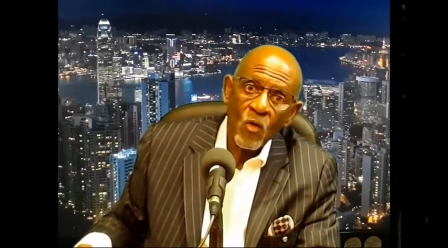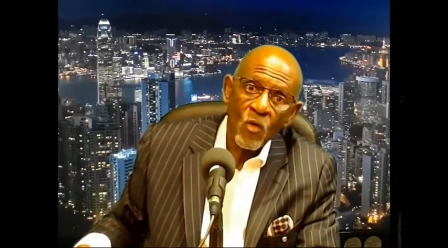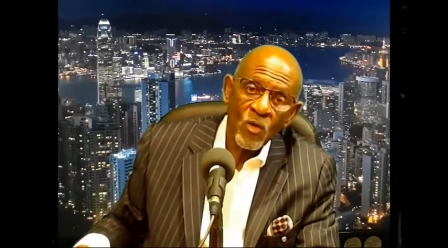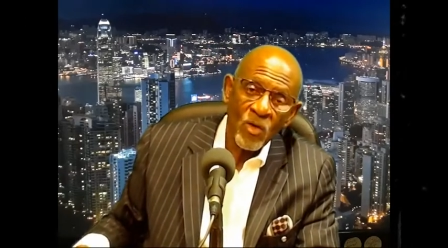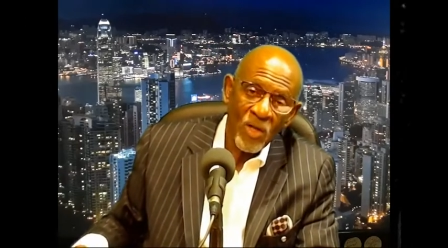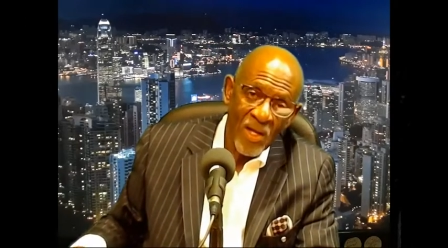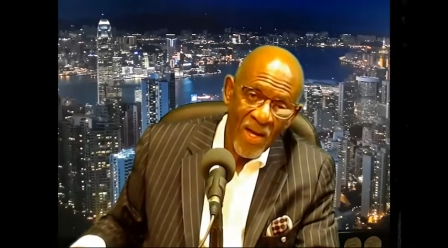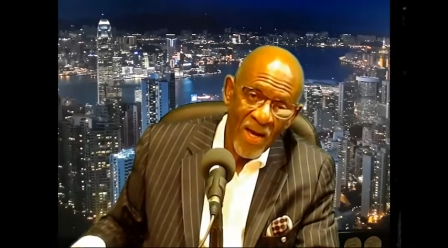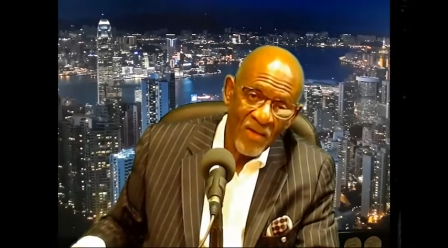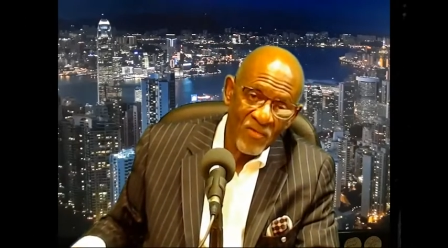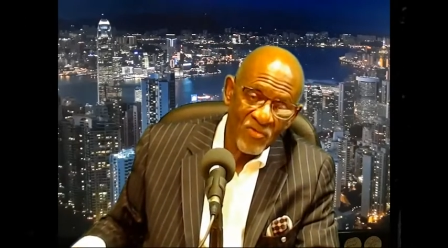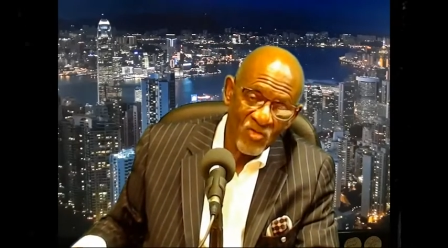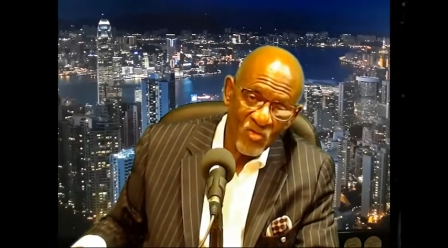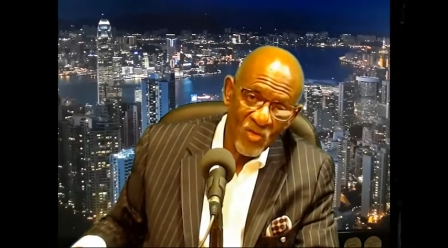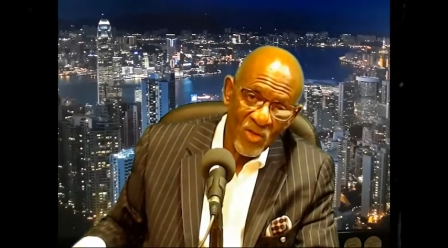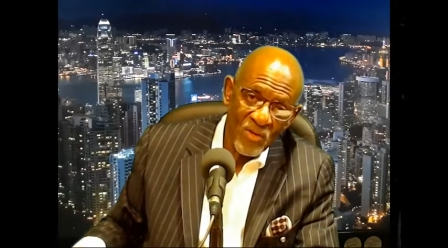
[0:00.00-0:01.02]
on the live
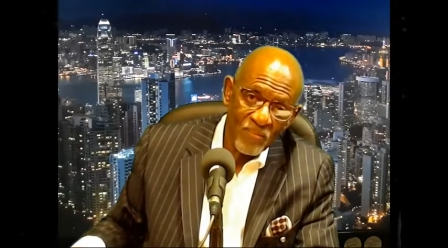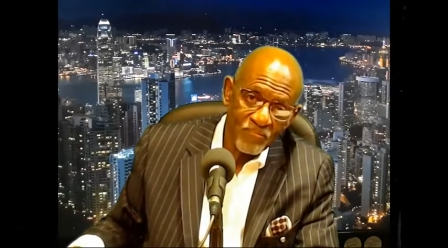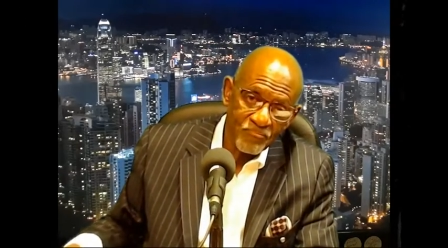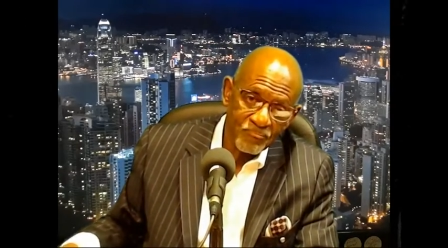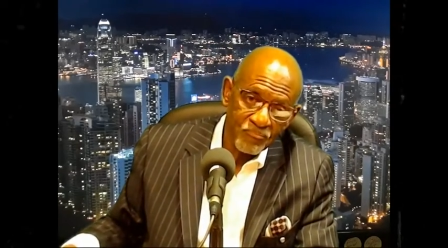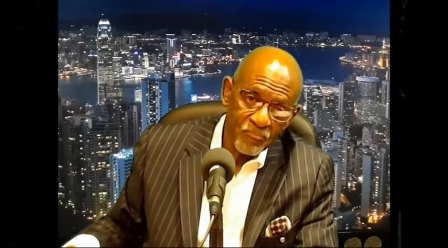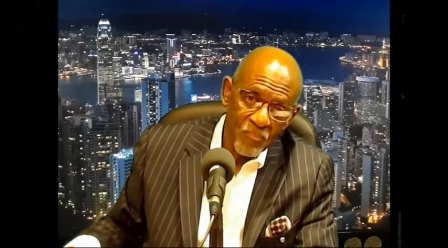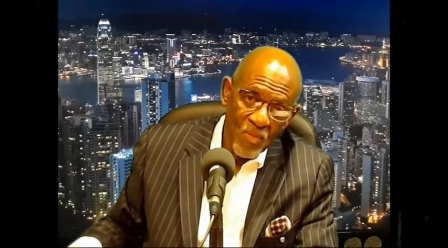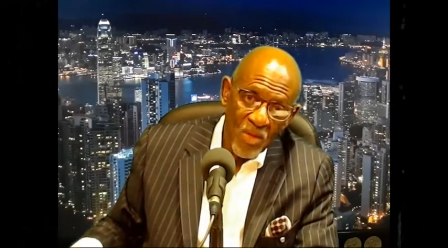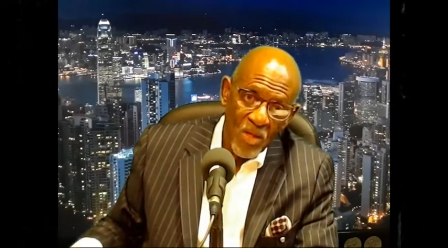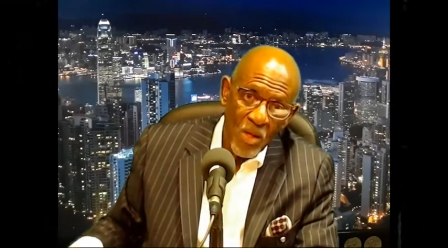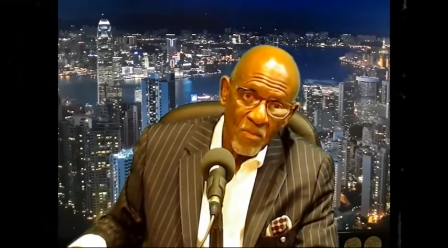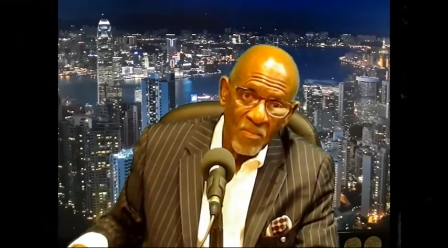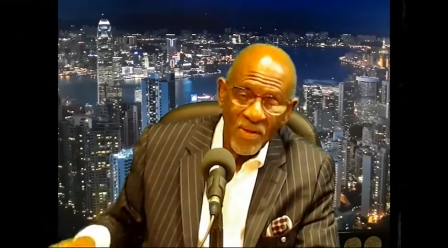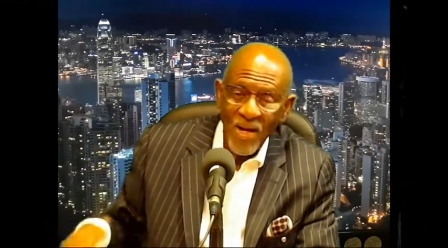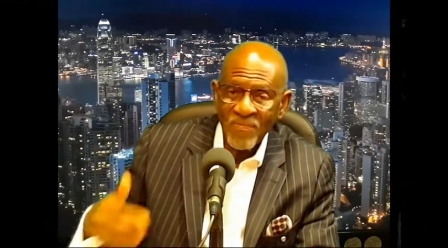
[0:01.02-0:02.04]
stream,
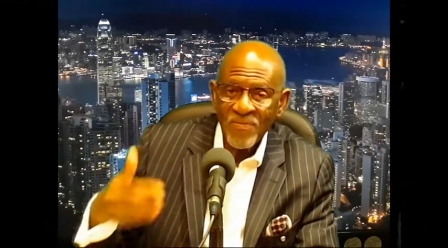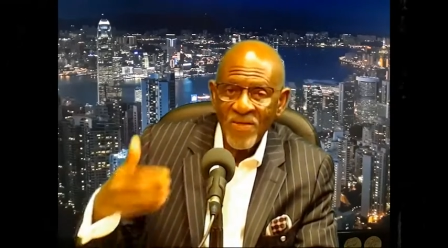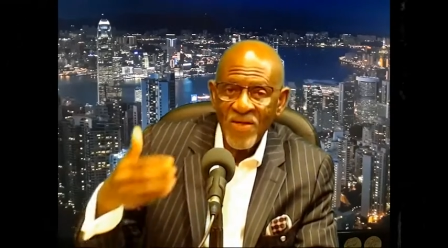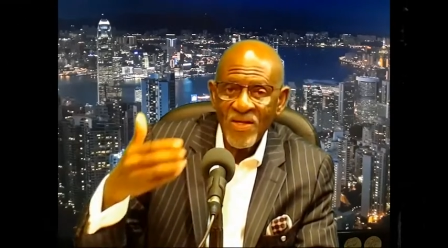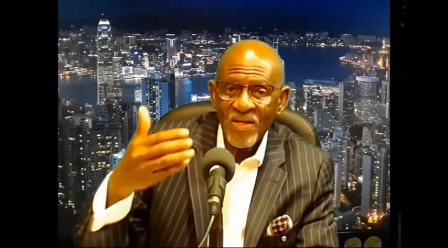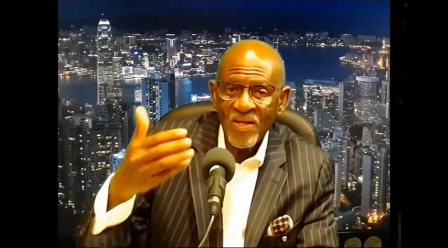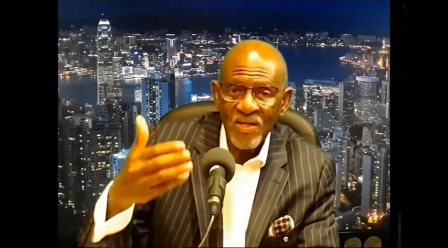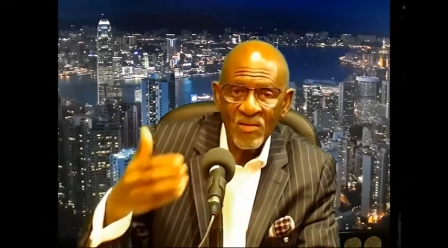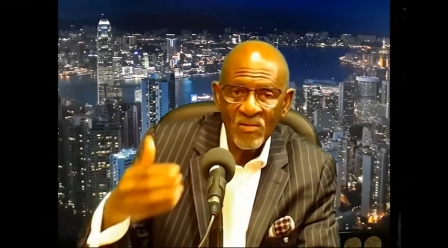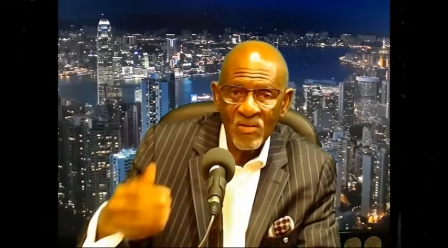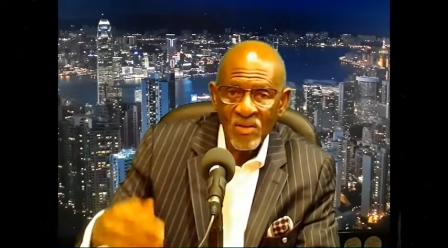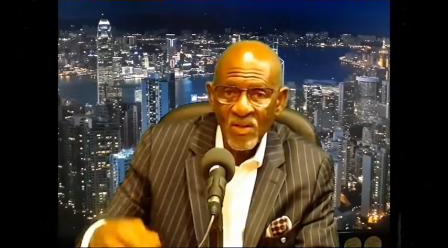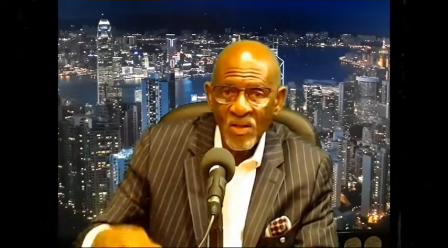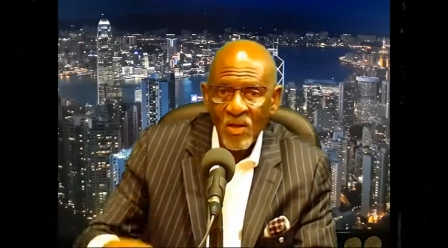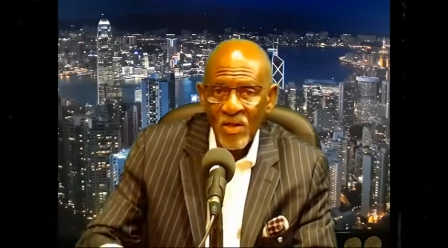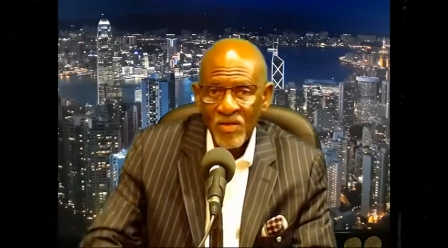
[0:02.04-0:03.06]
but I think it,
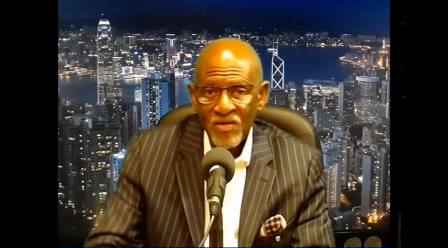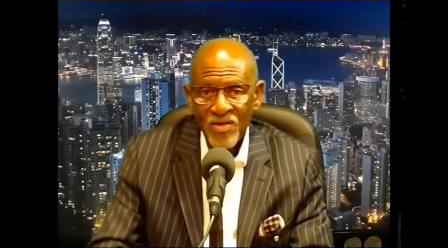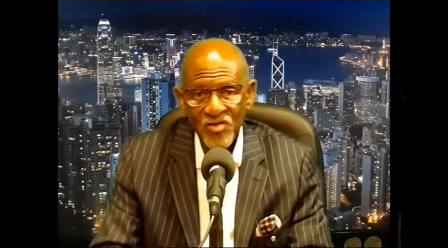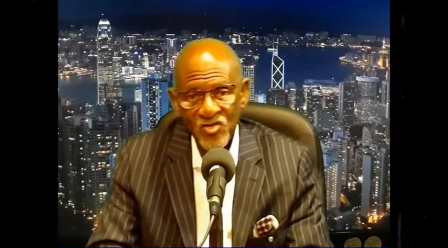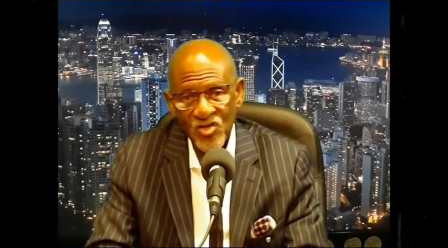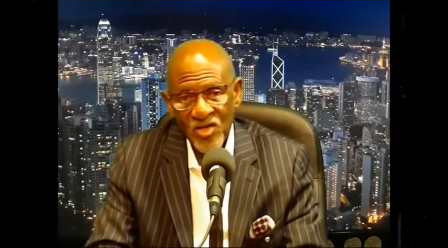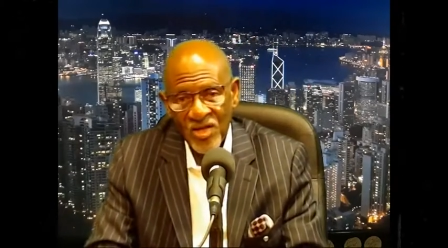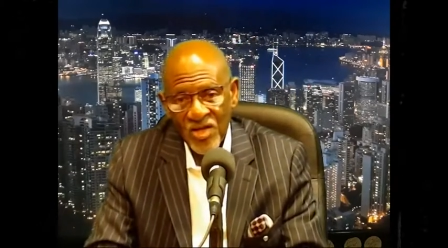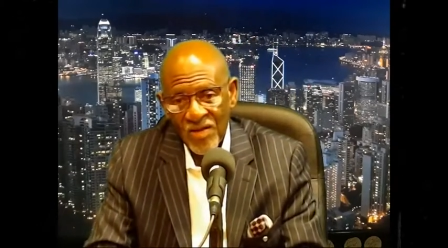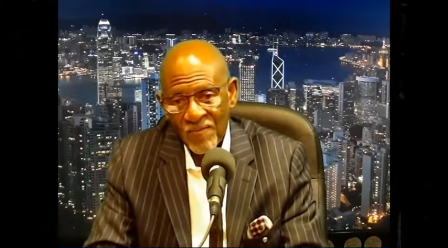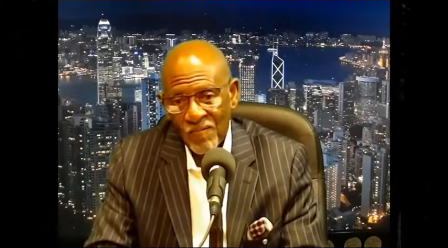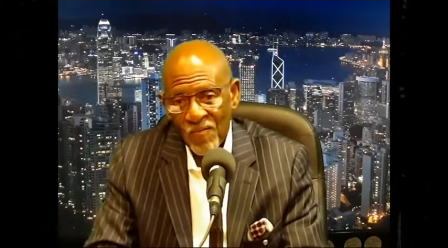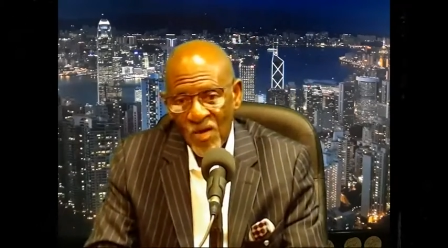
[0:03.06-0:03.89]
in this setting,